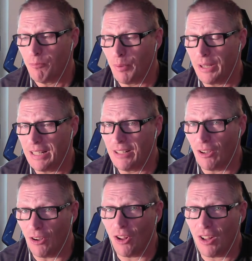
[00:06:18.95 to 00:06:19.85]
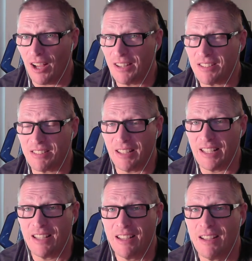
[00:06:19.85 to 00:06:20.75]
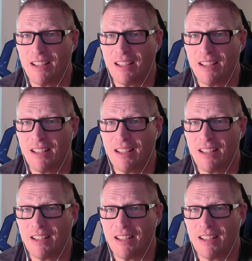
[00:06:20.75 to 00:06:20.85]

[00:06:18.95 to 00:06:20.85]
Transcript: But in all honesty,